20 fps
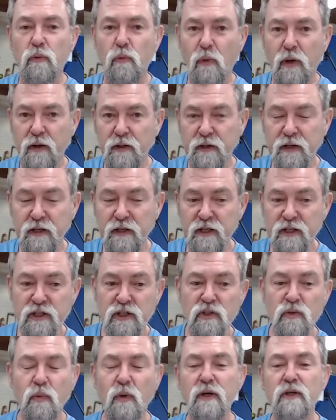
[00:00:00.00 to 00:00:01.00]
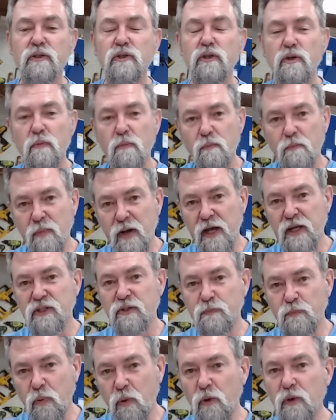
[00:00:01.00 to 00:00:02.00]
One of the conditions was you
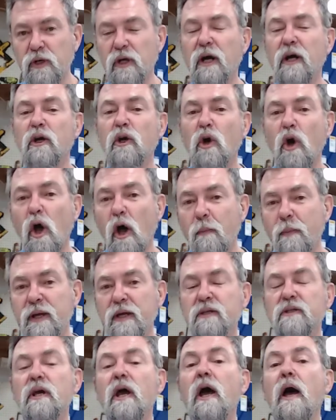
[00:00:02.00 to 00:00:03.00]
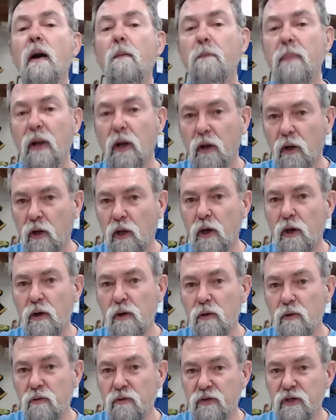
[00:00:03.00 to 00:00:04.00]
must put a comment
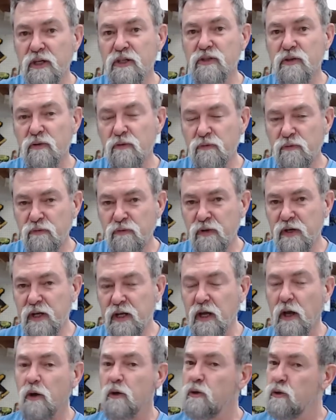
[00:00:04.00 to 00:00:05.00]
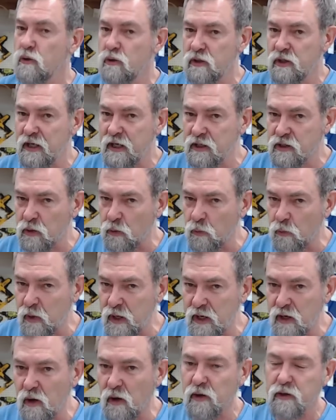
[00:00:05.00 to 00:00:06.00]
below this video. You need to
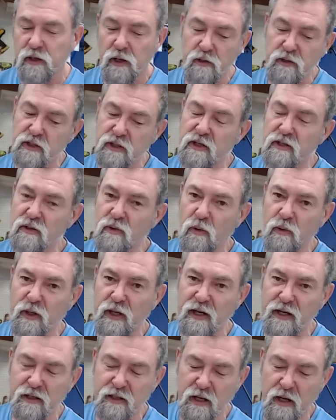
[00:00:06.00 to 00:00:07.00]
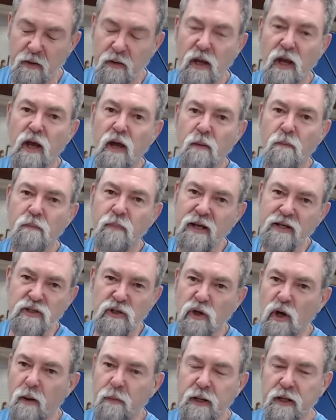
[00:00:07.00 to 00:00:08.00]
read on. Don't just look at it and go, place
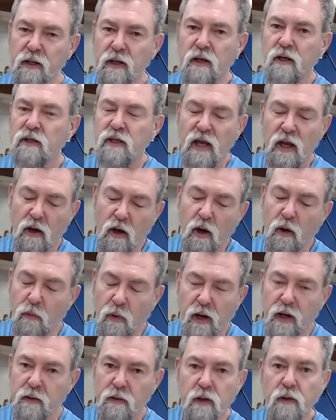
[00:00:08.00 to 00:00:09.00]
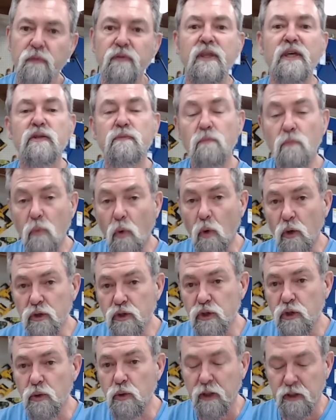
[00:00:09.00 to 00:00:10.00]
a comment. Yeah, all right, there's more
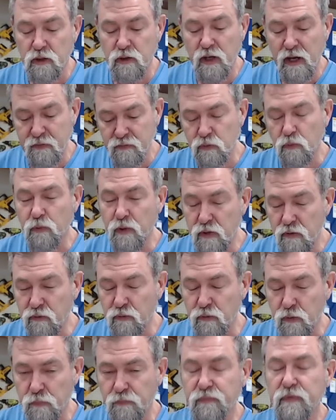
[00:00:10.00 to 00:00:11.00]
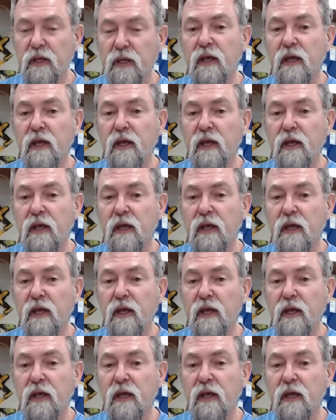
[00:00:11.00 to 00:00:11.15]
to it. You have to read through.